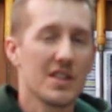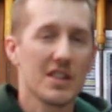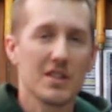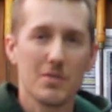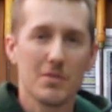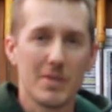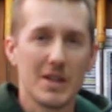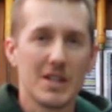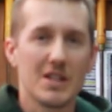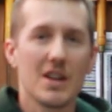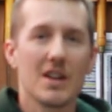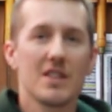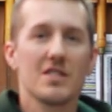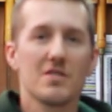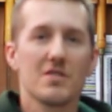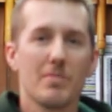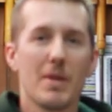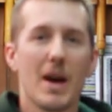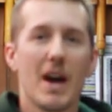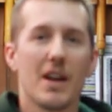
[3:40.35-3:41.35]
You'd think there'd be
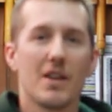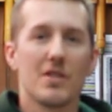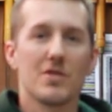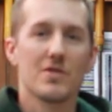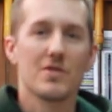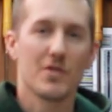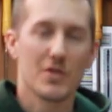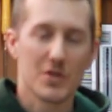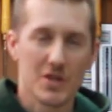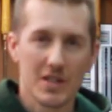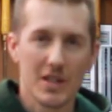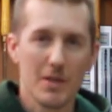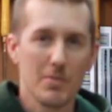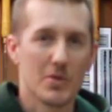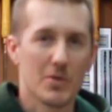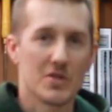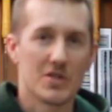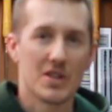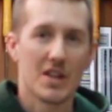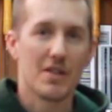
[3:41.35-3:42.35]
tons of patterns for
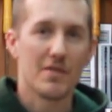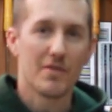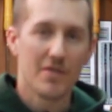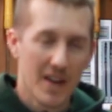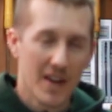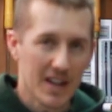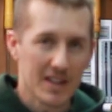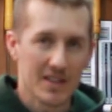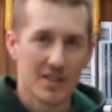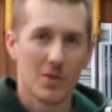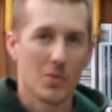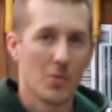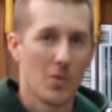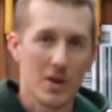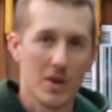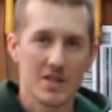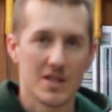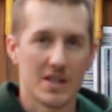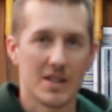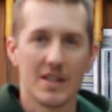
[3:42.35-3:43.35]
slippers. And in fact, there
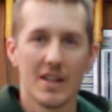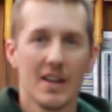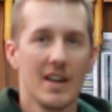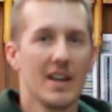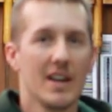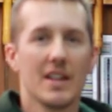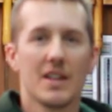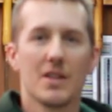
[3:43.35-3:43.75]
wasn't.